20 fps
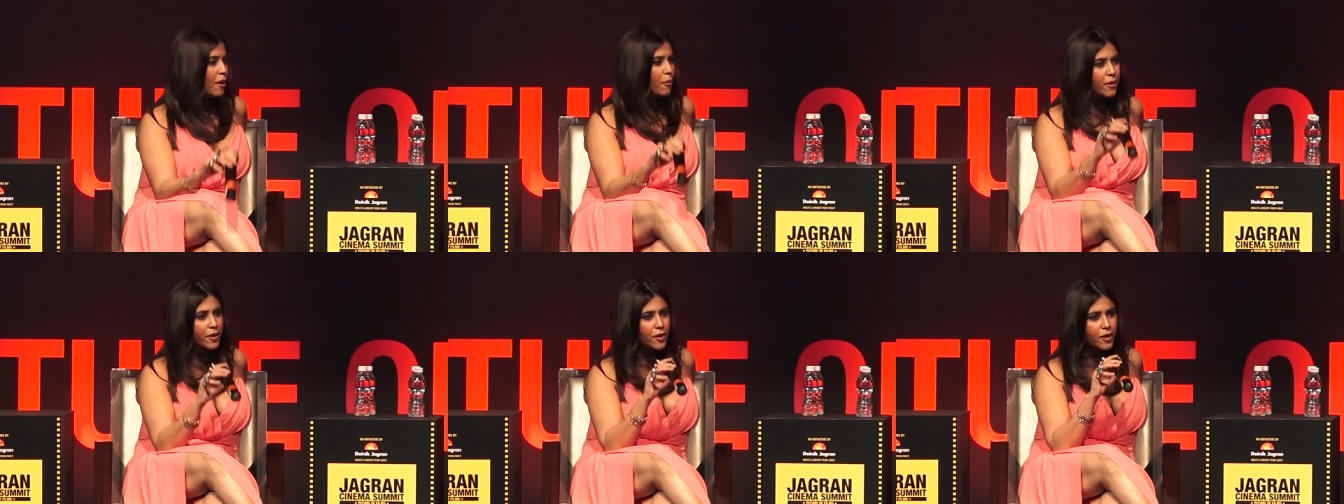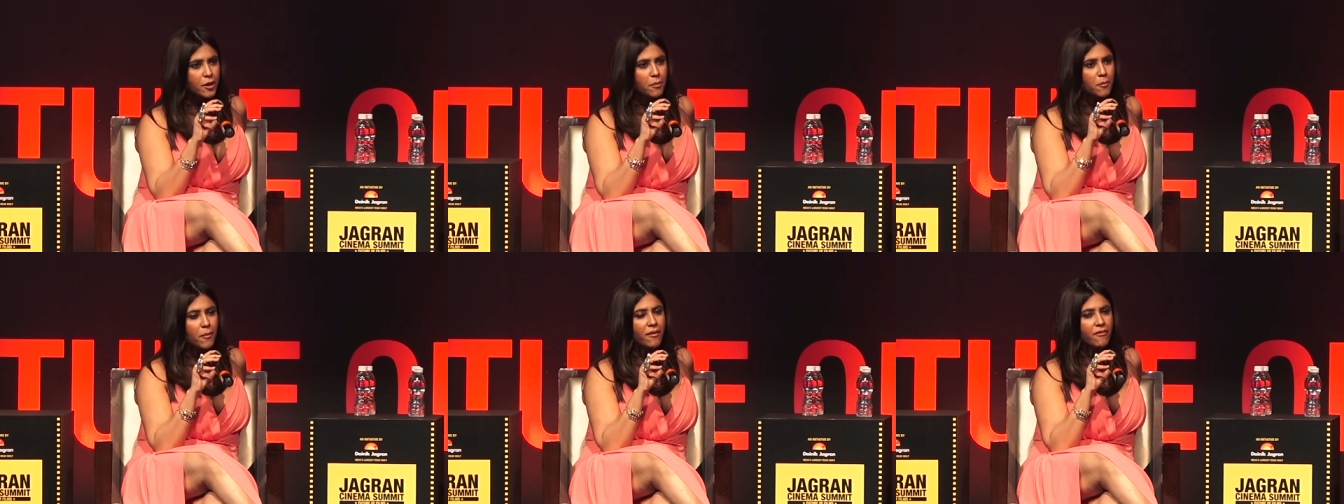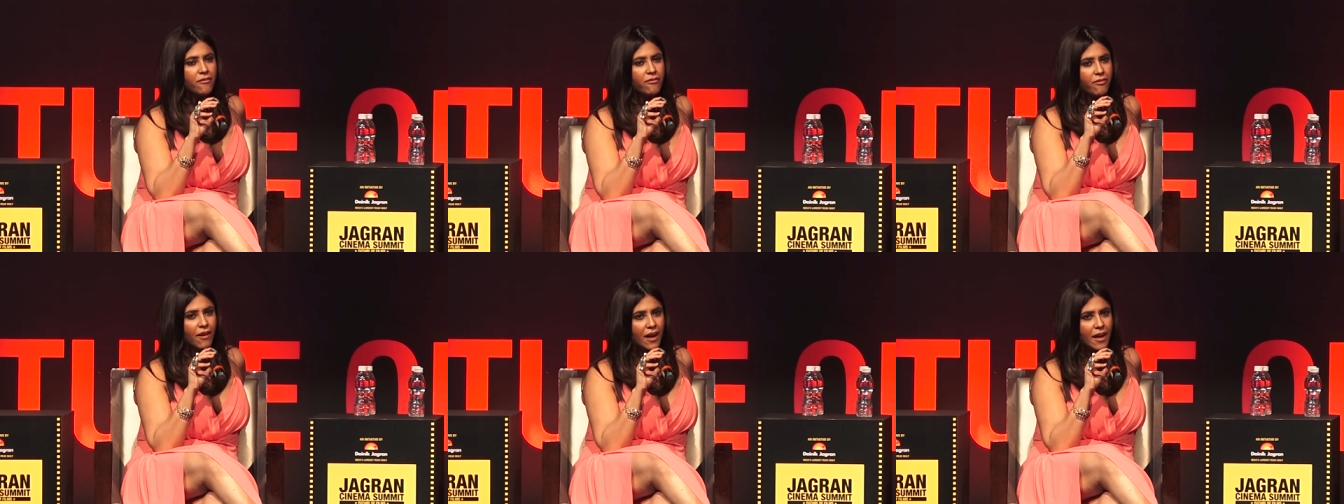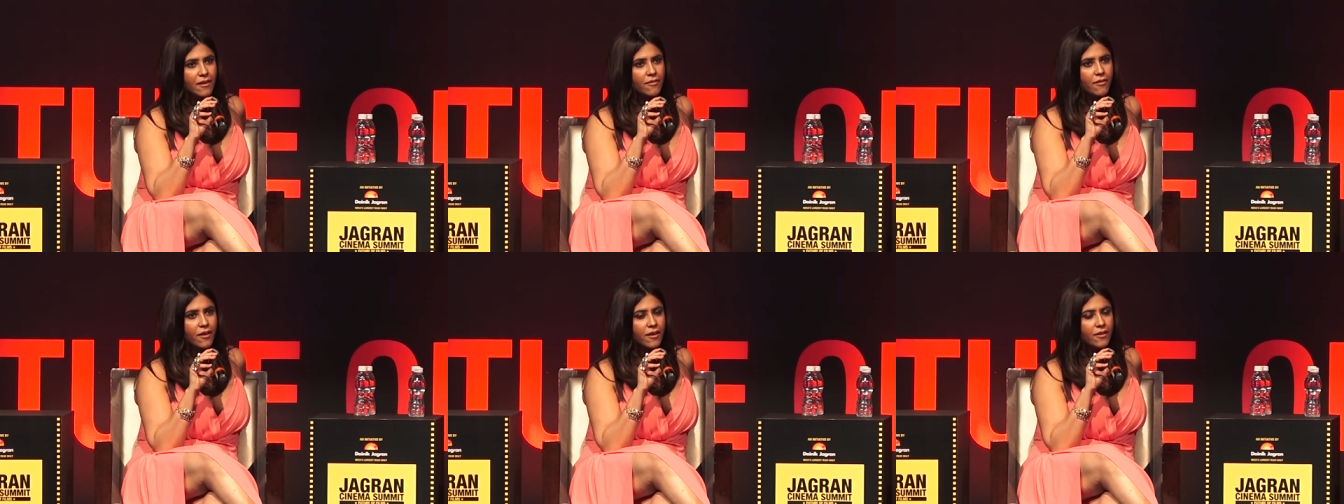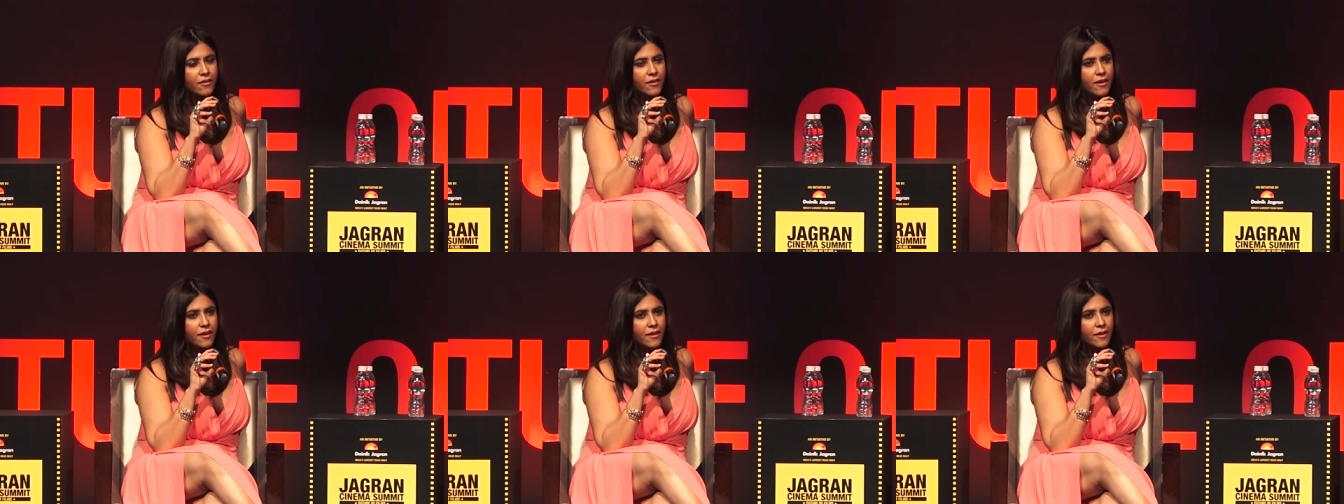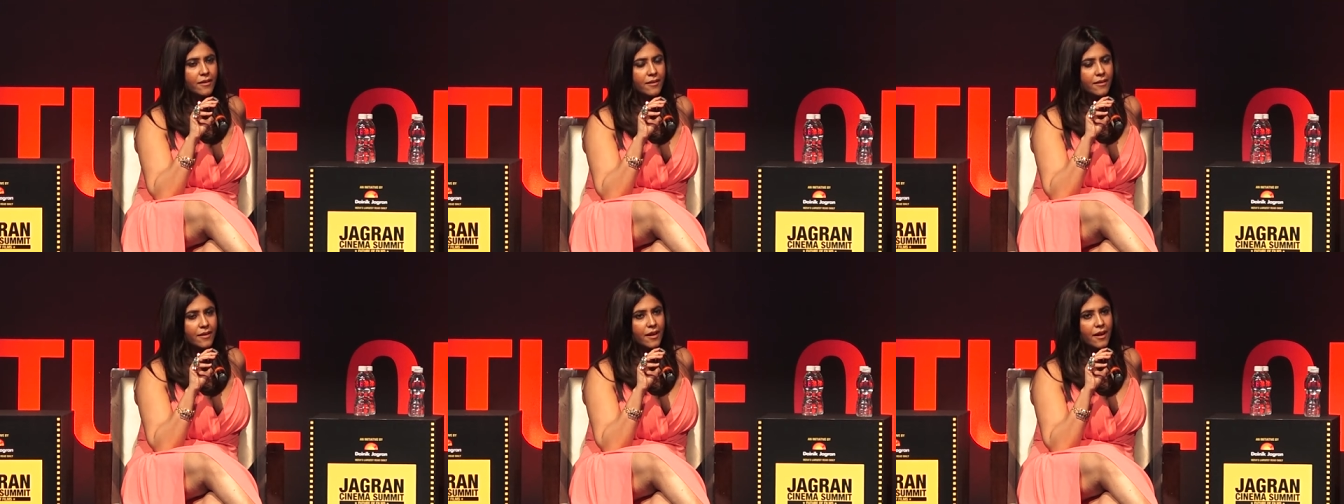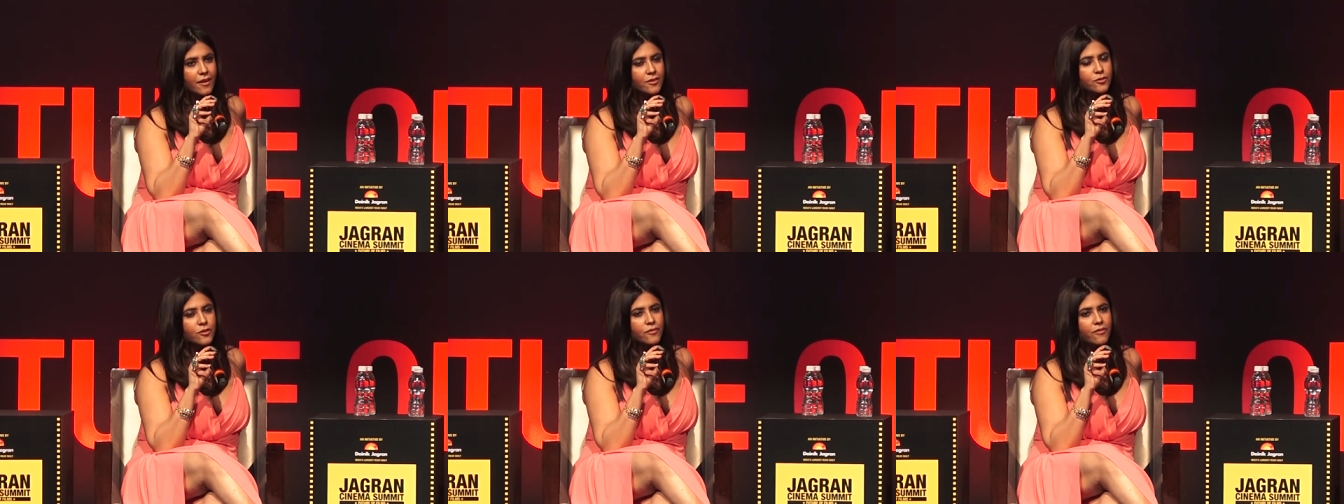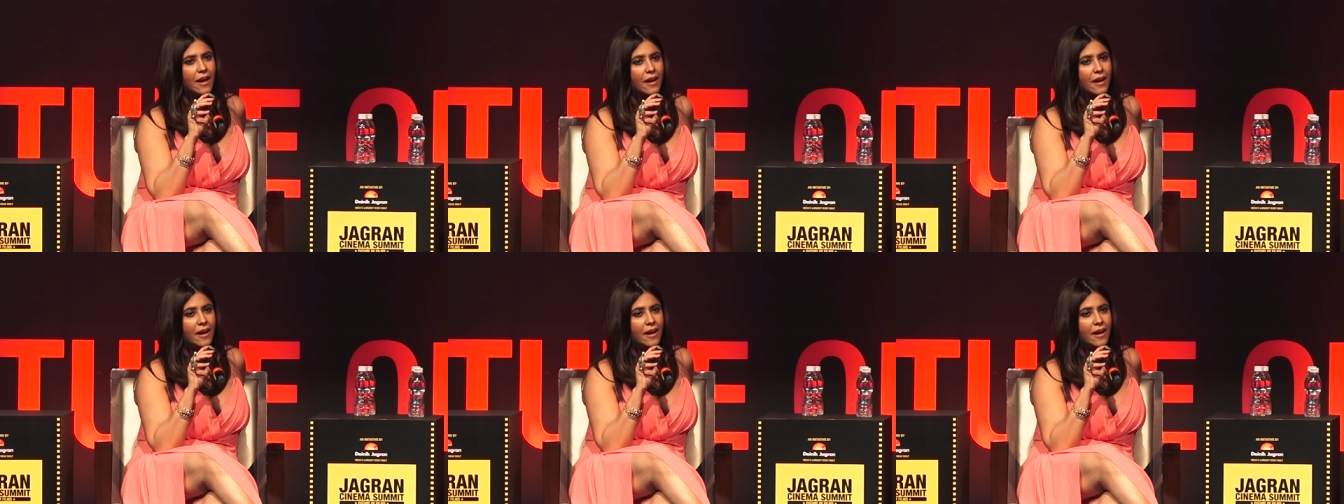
We're talking about I'm 500. Not good at math, I was just doing yeah, it in my so head.